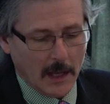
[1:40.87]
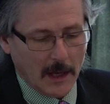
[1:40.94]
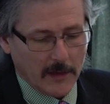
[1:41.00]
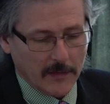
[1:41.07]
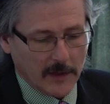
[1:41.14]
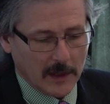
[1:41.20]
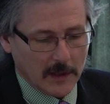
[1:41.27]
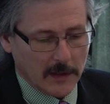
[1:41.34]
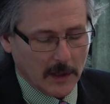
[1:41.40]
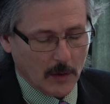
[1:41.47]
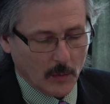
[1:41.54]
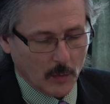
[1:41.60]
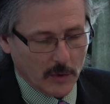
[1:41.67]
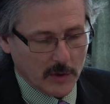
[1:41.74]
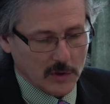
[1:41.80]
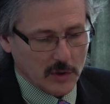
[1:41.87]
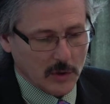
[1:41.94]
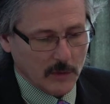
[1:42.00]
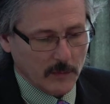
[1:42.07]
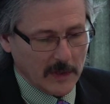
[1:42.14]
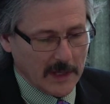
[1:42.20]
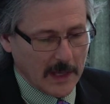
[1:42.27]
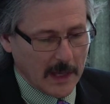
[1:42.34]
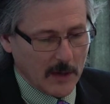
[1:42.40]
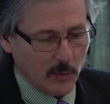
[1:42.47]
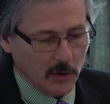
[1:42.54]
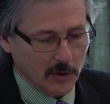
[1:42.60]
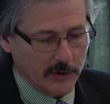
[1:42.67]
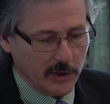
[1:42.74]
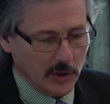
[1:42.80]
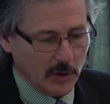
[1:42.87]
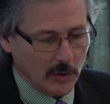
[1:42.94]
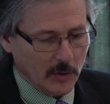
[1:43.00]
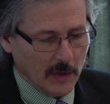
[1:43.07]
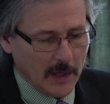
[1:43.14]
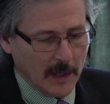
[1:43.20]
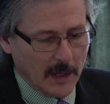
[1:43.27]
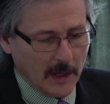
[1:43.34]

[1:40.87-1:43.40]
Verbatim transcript: I think that we should be able to